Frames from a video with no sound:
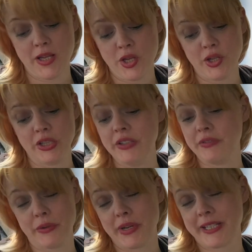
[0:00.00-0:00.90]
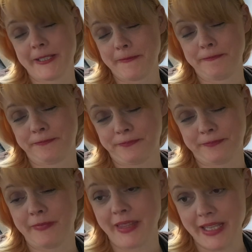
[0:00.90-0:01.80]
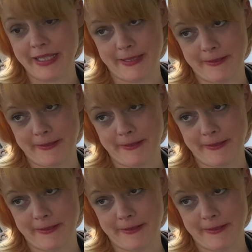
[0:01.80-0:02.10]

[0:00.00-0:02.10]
Your love lyric. Yes.